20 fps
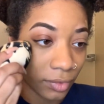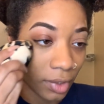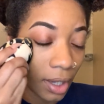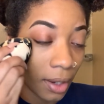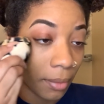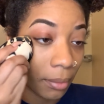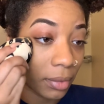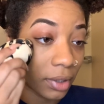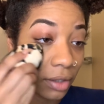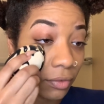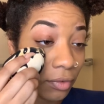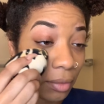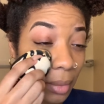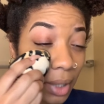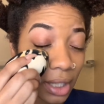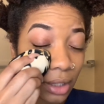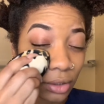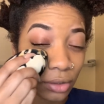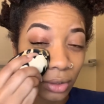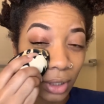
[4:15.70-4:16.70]
But if I'm
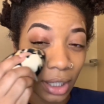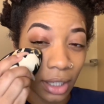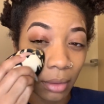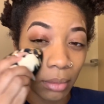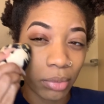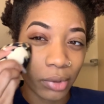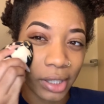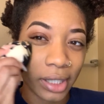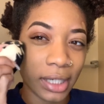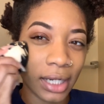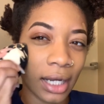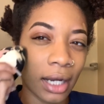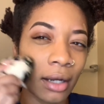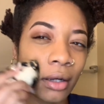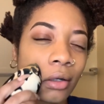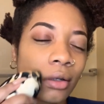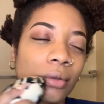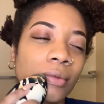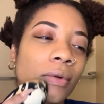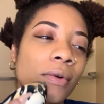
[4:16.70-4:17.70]
about to do like a braid
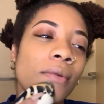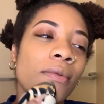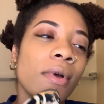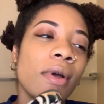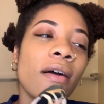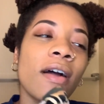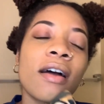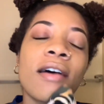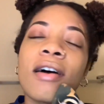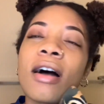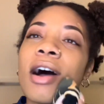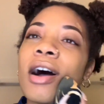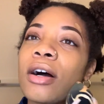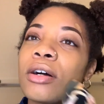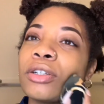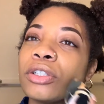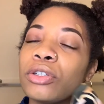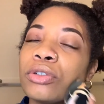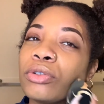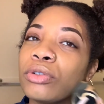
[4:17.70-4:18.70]
out,
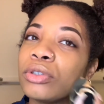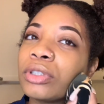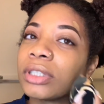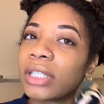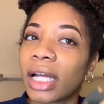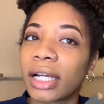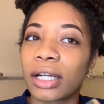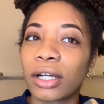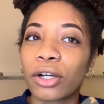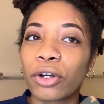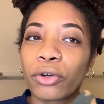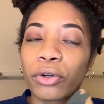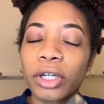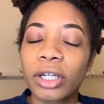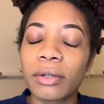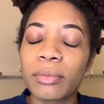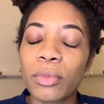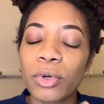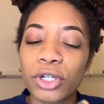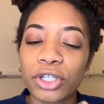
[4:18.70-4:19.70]
I'll use like a
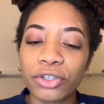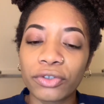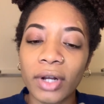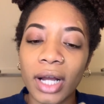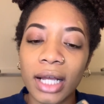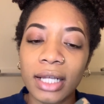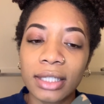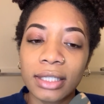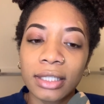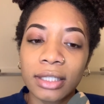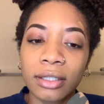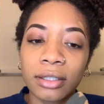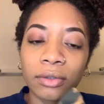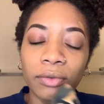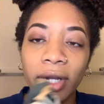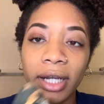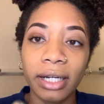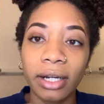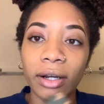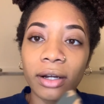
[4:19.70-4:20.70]
cream moisturizer.
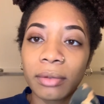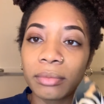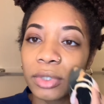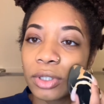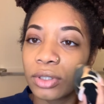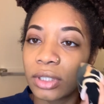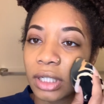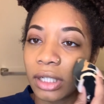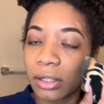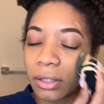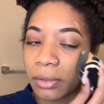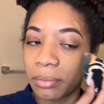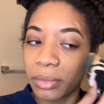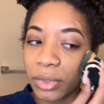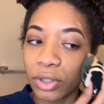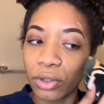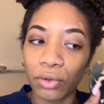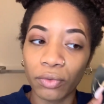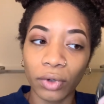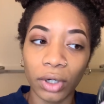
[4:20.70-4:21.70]
Right now I'm using
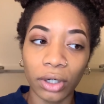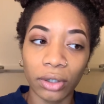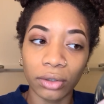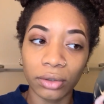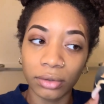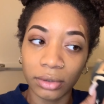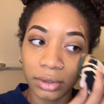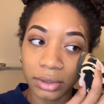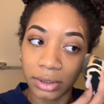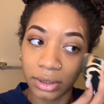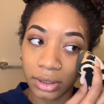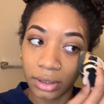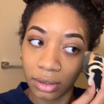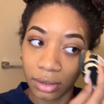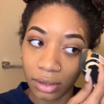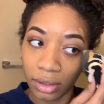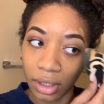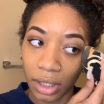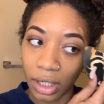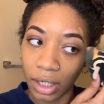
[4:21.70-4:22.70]
Camille Rose,
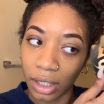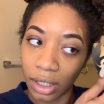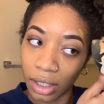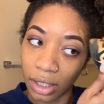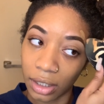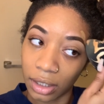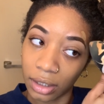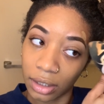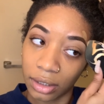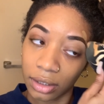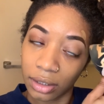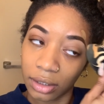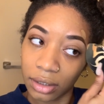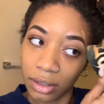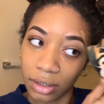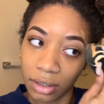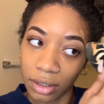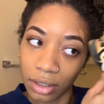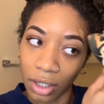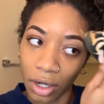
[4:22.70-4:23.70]

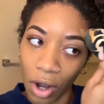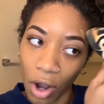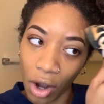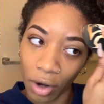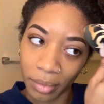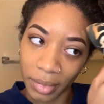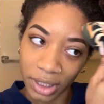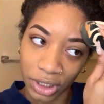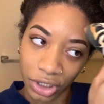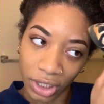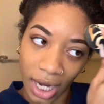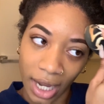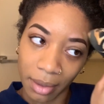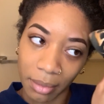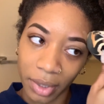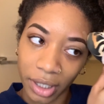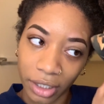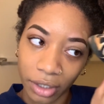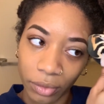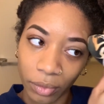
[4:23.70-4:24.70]
the almond dry
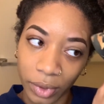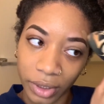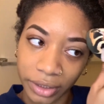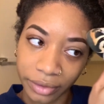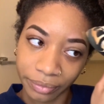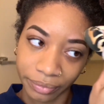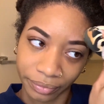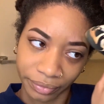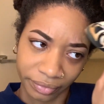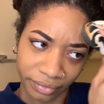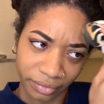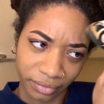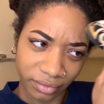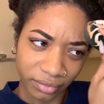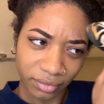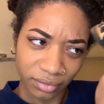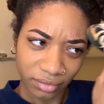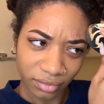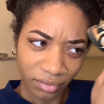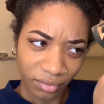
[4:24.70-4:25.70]
butter one.
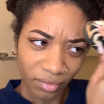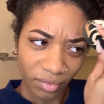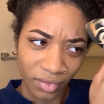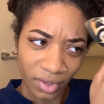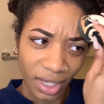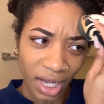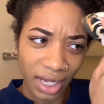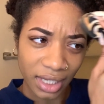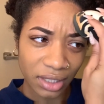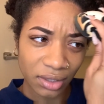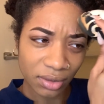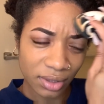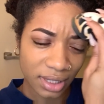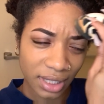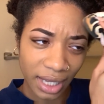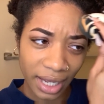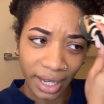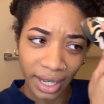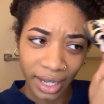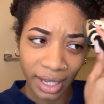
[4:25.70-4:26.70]
I use
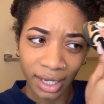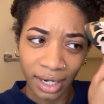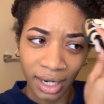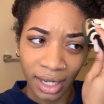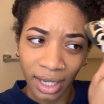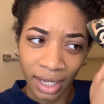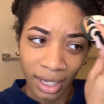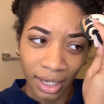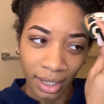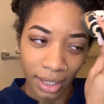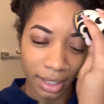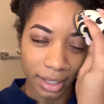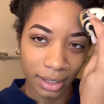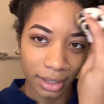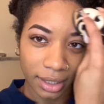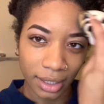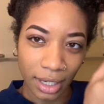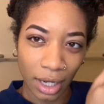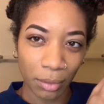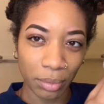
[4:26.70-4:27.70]
that, and
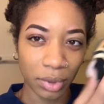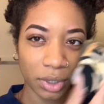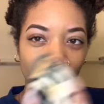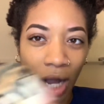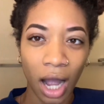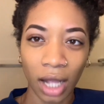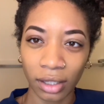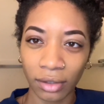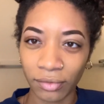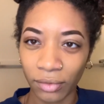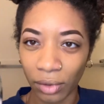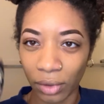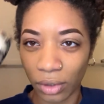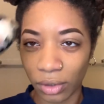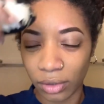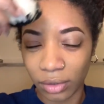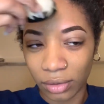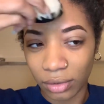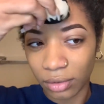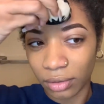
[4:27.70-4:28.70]
then I'll put olive oil
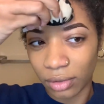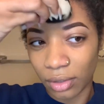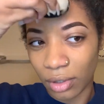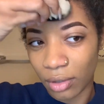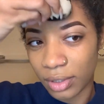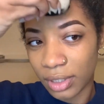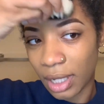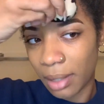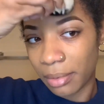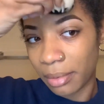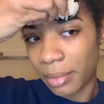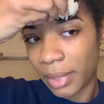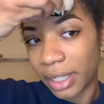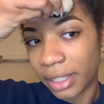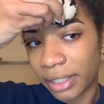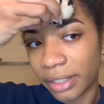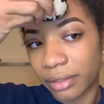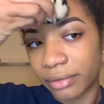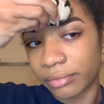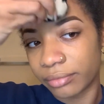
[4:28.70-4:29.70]
on top of my hair.